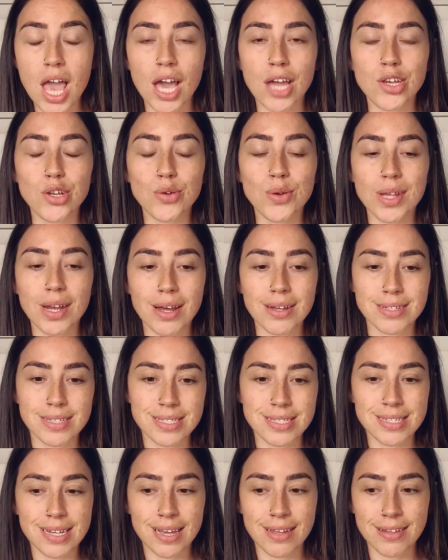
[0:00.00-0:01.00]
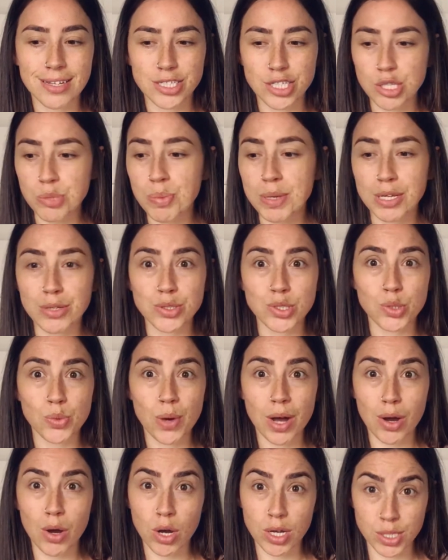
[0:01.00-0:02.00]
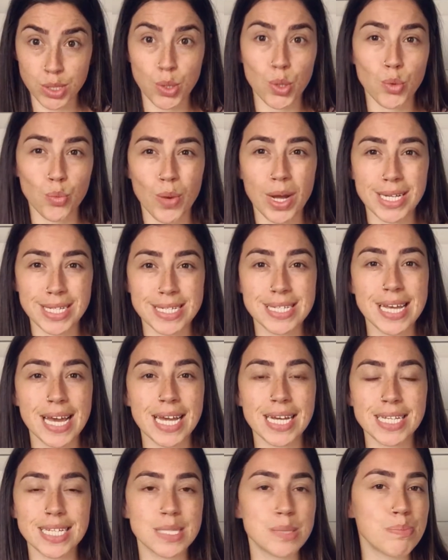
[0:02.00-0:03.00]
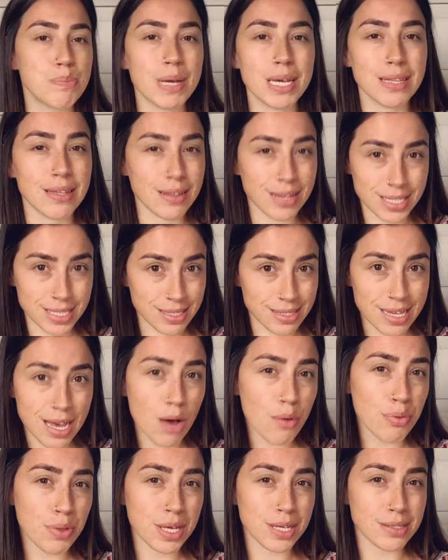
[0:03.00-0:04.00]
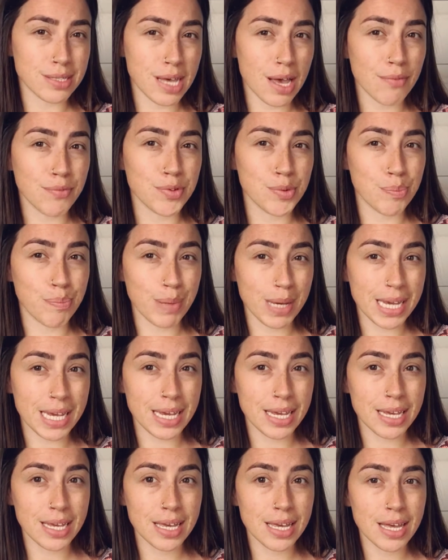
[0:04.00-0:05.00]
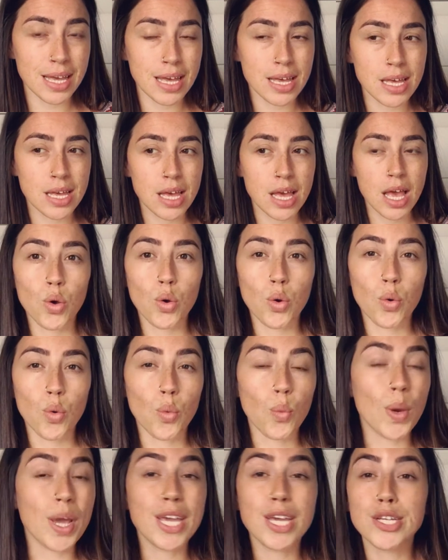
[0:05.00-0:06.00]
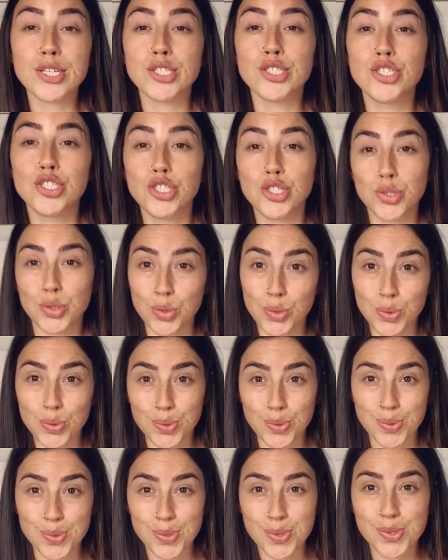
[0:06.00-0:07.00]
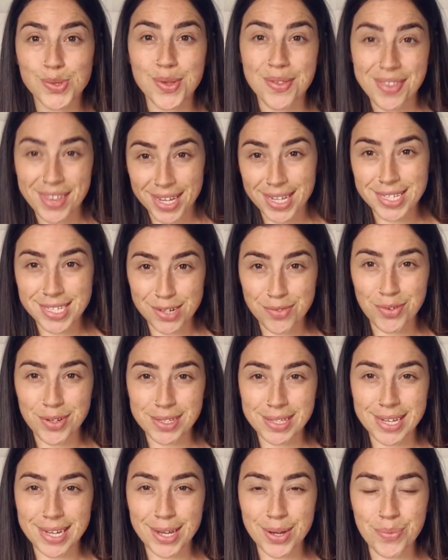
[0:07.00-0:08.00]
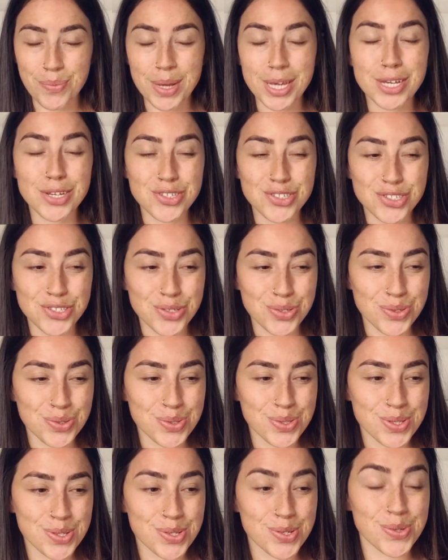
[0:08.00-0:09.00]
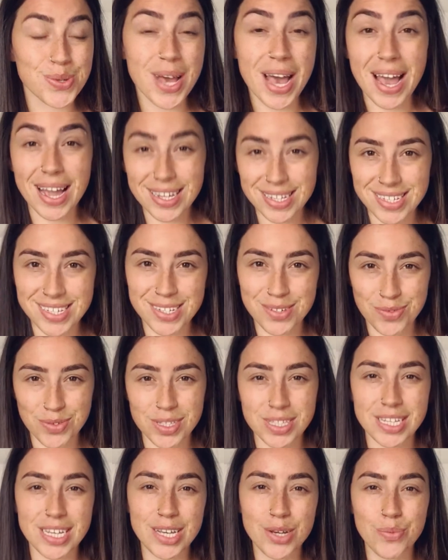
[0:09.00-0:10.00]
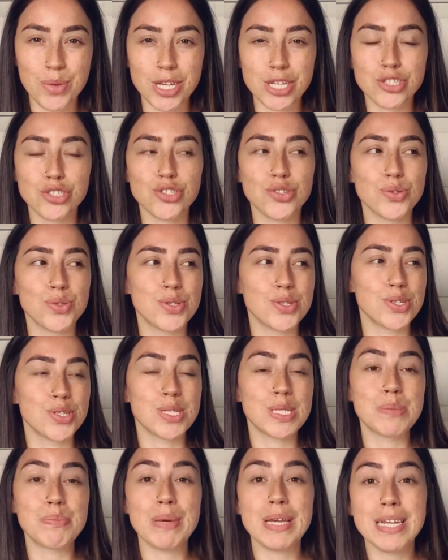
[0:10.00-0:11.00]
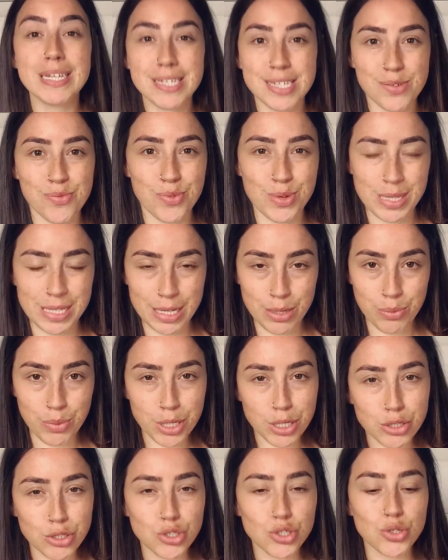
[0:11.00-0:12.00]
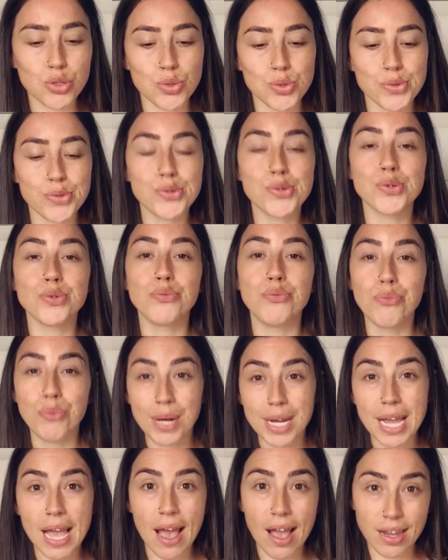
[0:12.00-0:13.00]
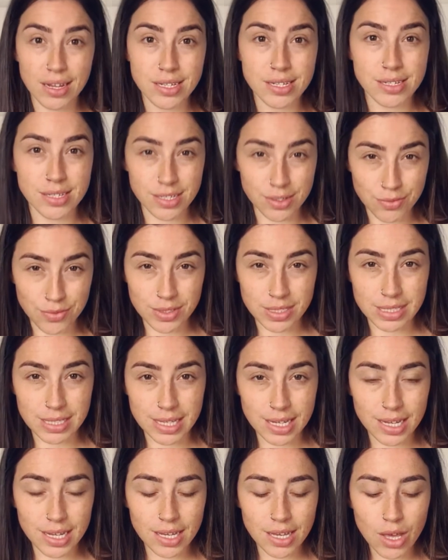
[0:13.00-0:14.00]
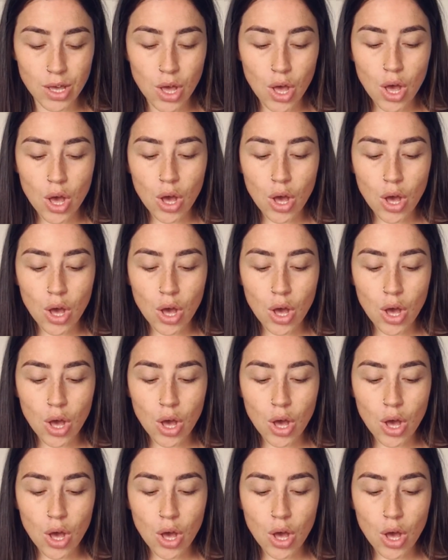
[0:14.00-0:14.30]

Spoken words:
And you can understand that just because you are a certain way today doesn't mean that this is how things have to be. We can choose to think differently. We can choose to act differently. We can choose to speak differently. We can choose to react differently.